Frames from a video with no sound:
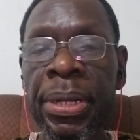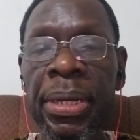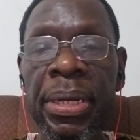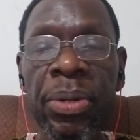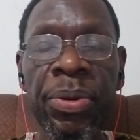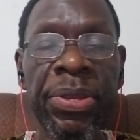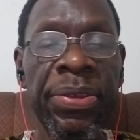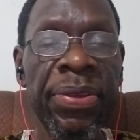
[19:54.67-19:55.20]

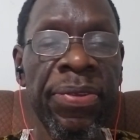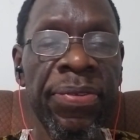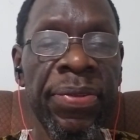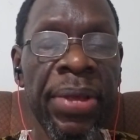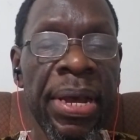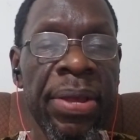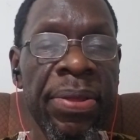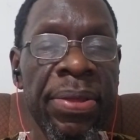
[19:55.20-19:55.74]
which is
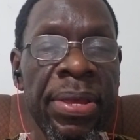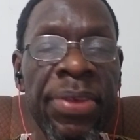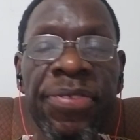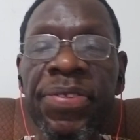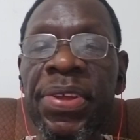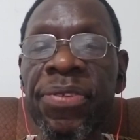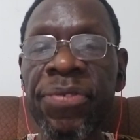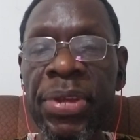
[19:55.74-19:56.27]
East
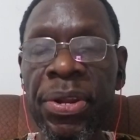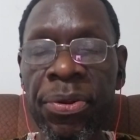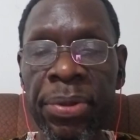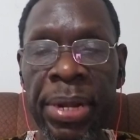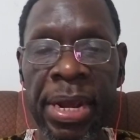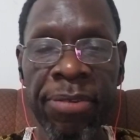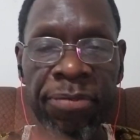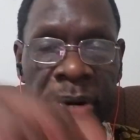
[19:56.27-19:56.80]
and Central
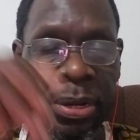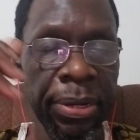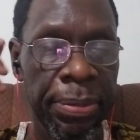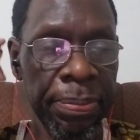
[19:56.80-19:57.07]
Africa.